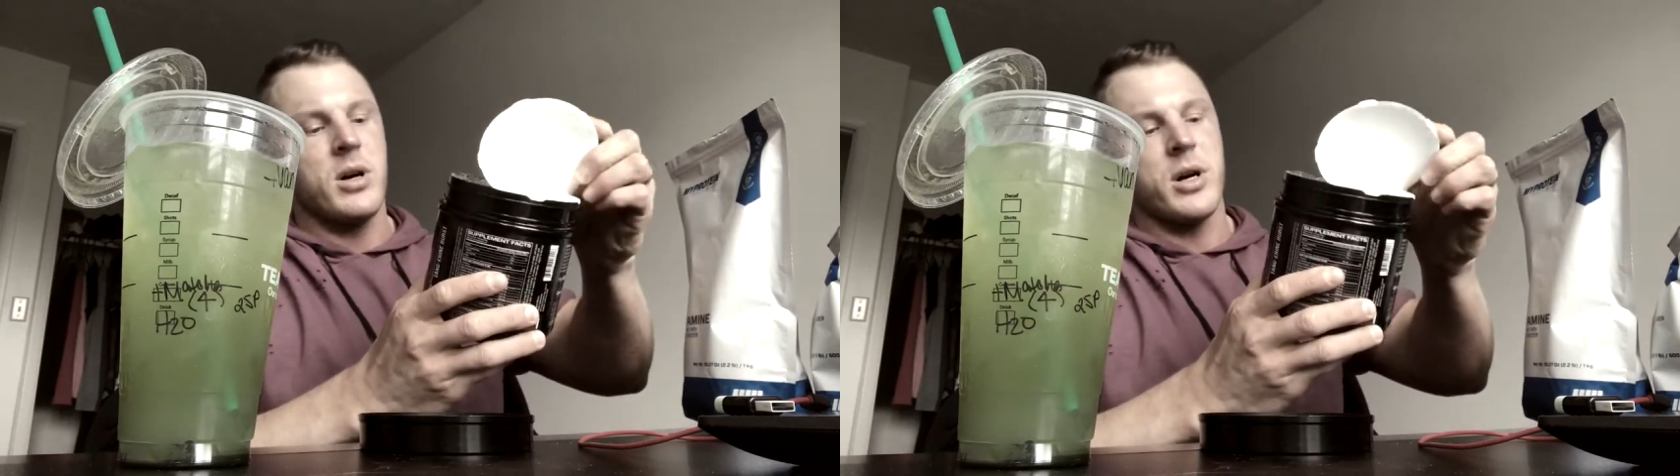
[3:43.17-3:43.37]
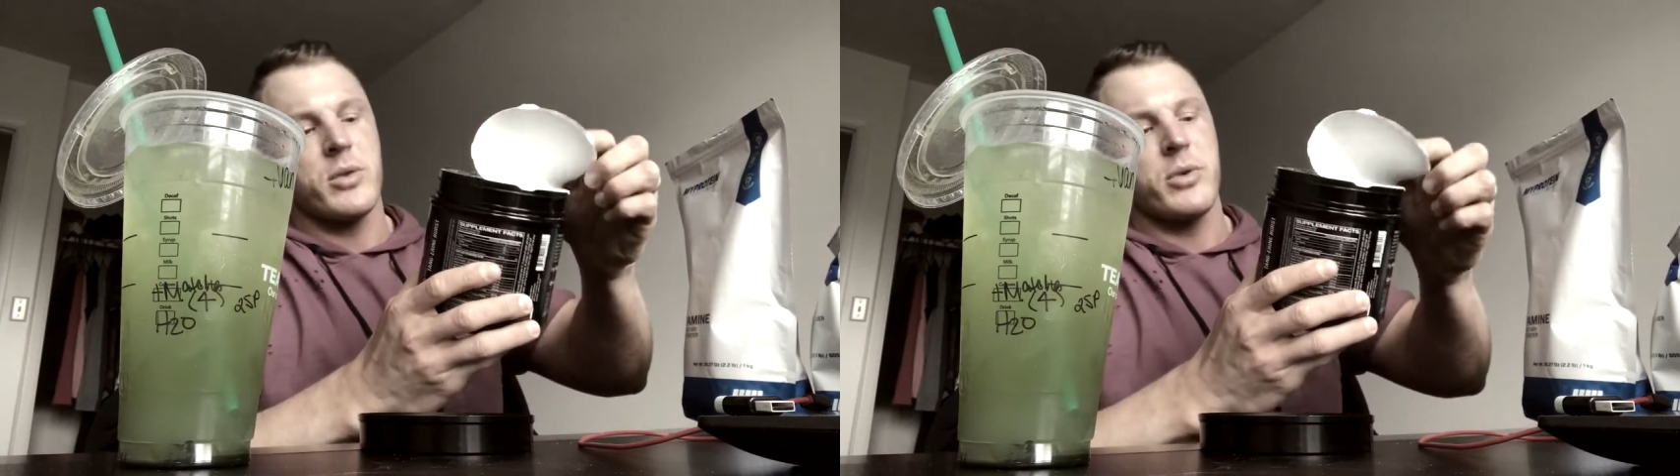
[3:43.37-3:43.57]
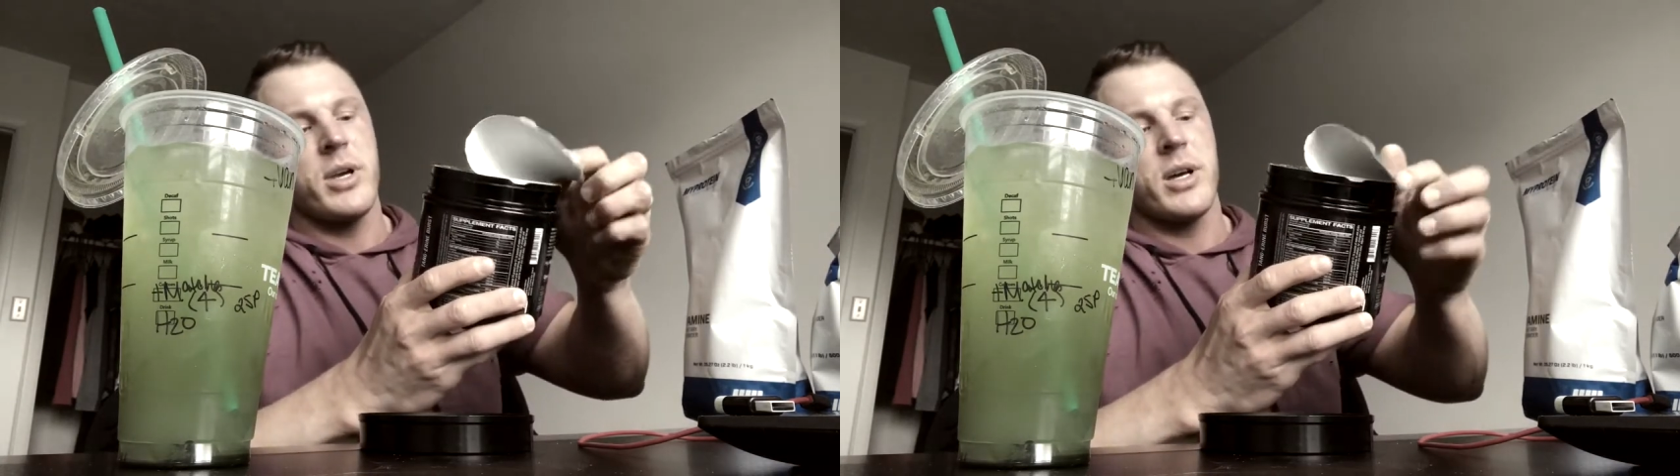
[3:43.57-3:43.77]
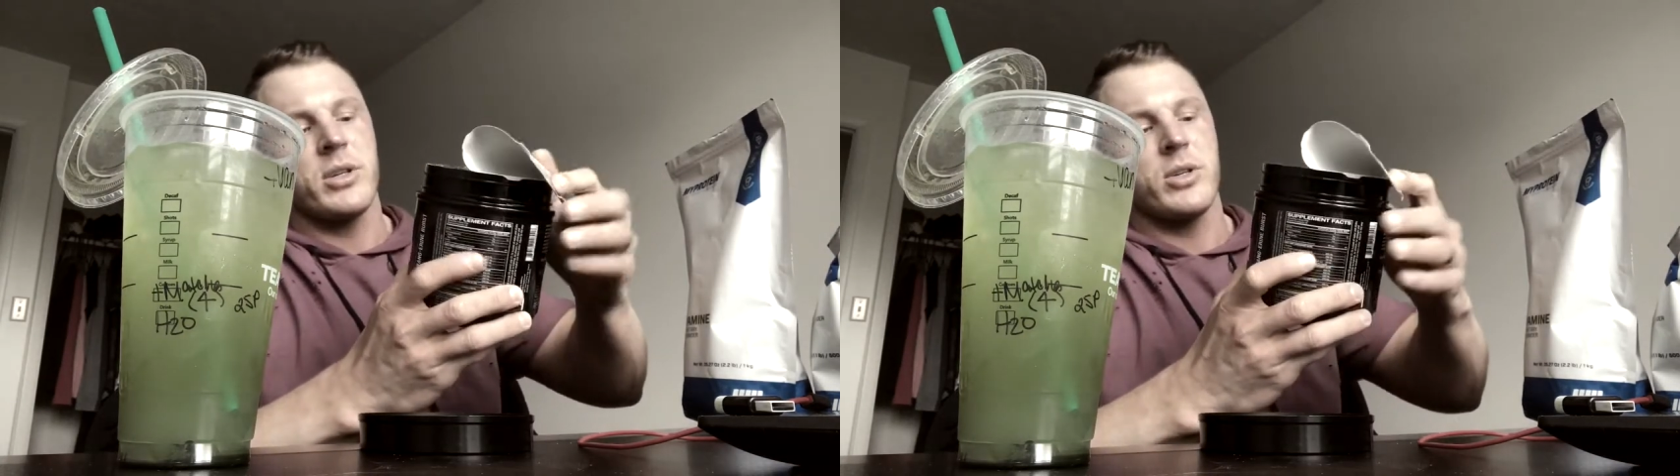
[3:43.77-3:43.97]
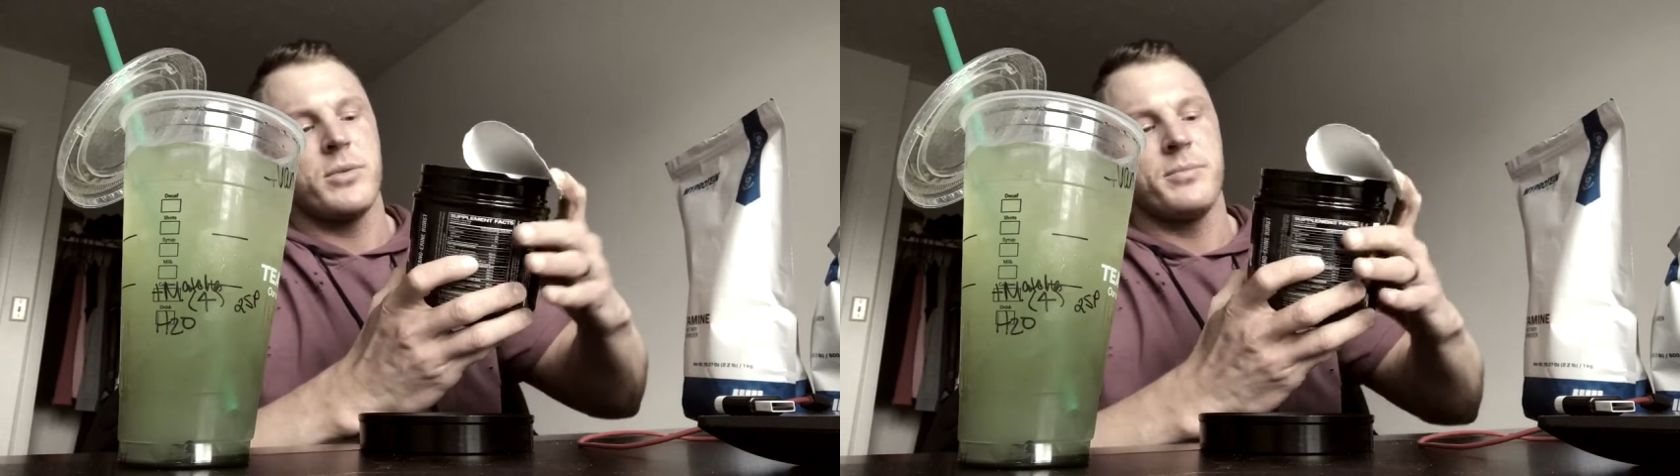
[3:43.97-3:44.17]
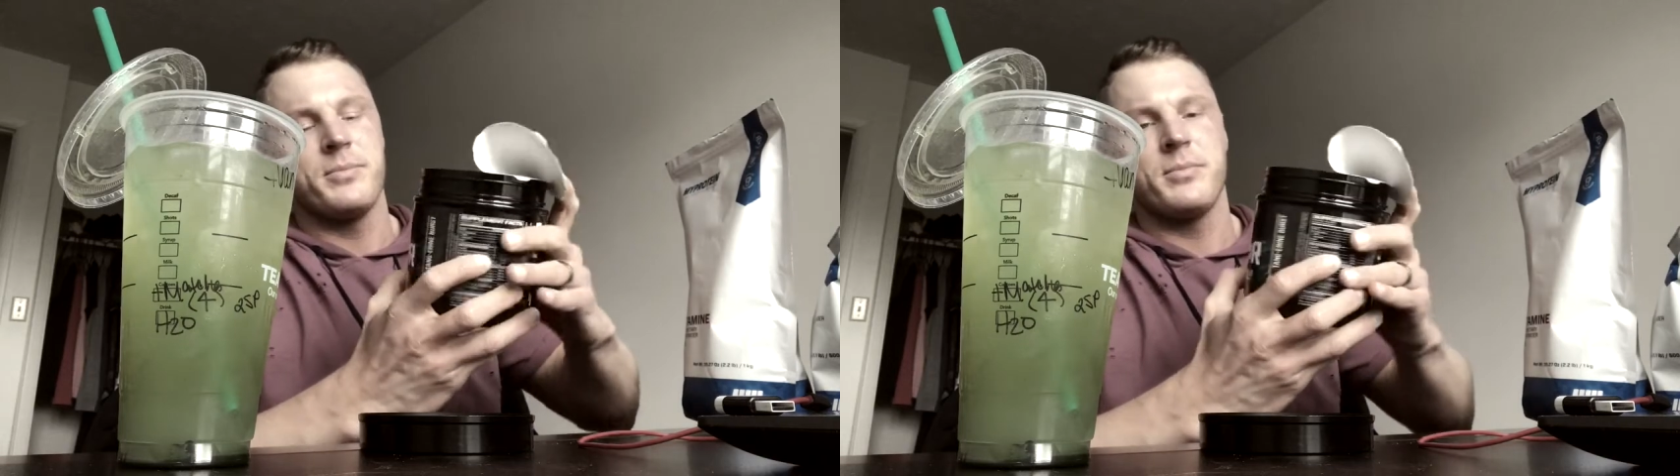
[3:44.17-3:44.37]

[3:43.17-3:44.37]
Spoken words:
Arc Reactor